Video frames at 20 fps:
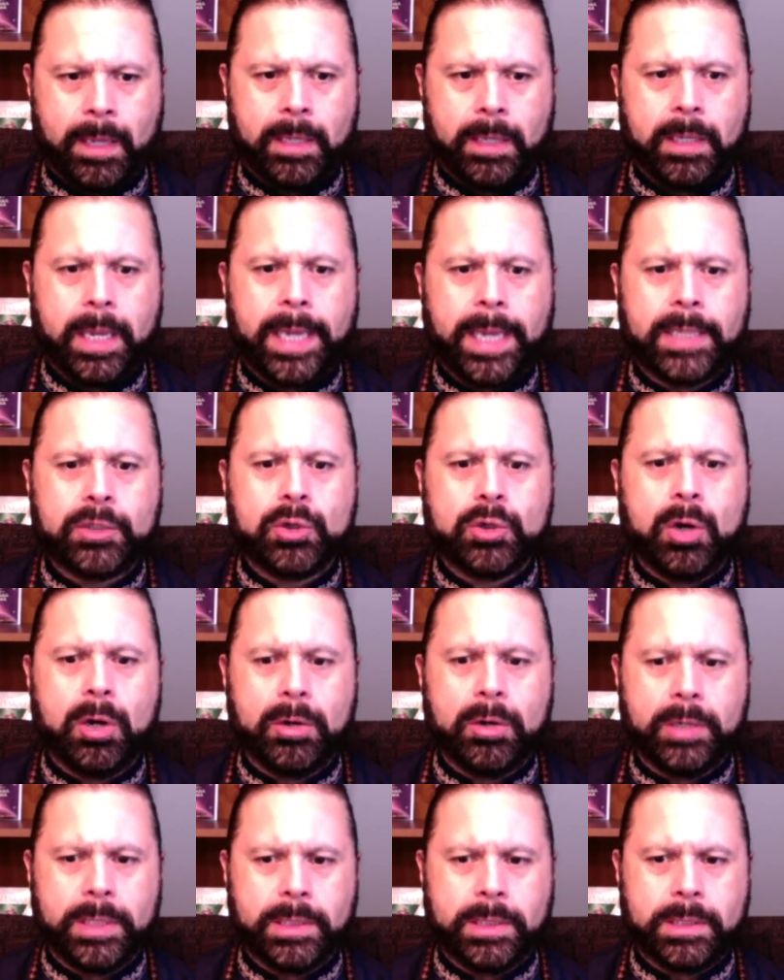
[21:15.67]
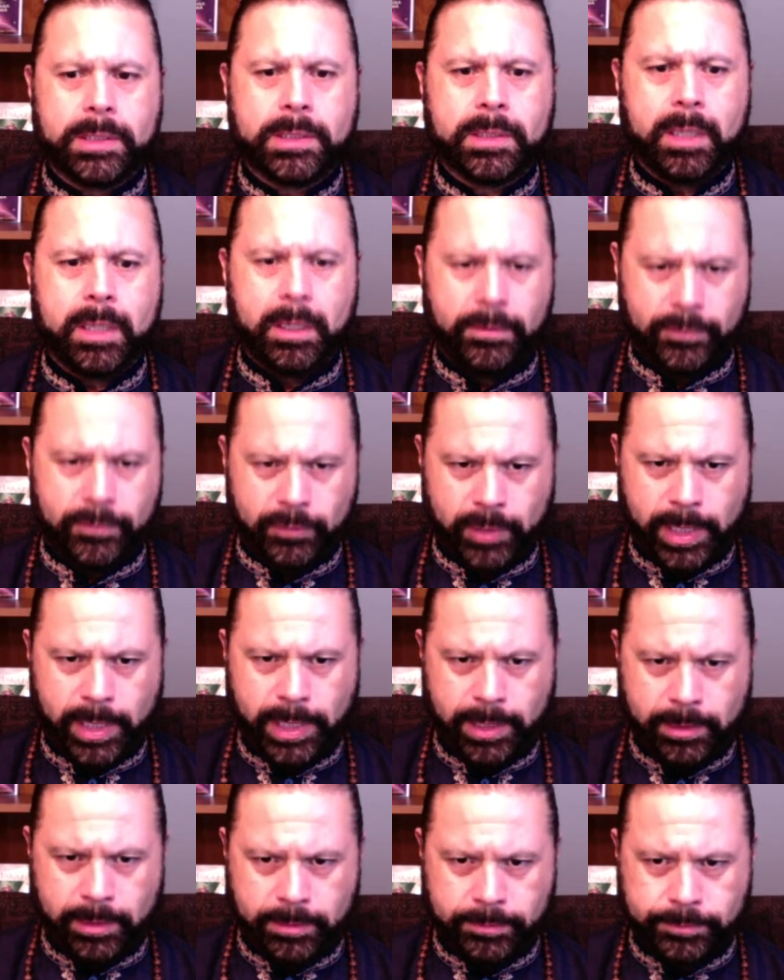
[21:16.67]
like torrents of
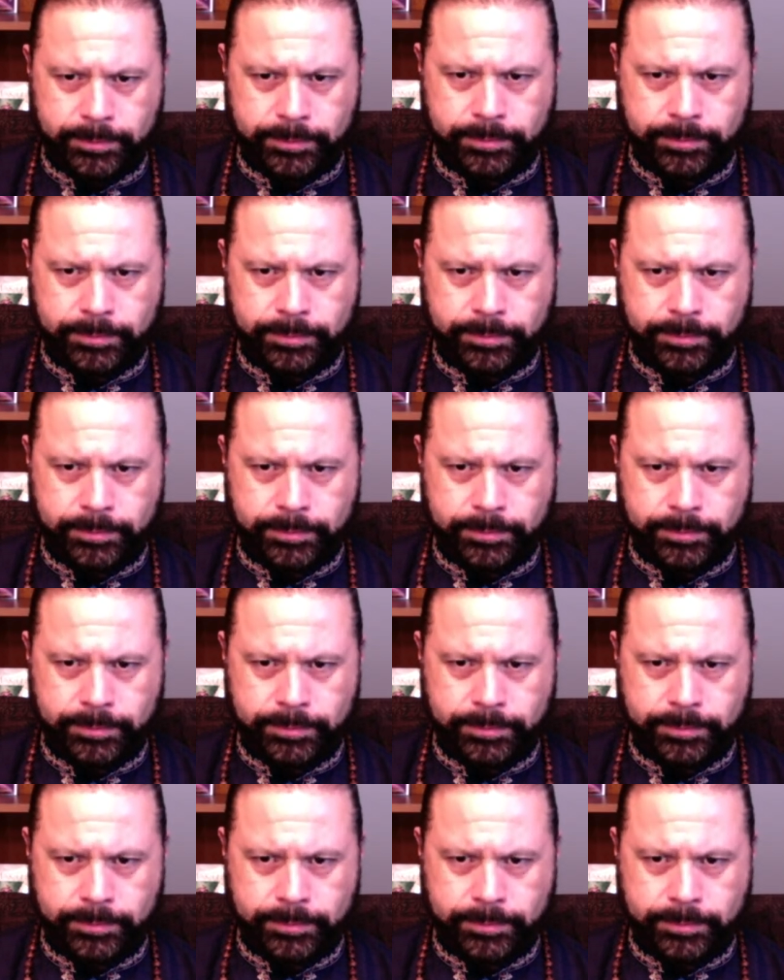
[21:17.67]
rain.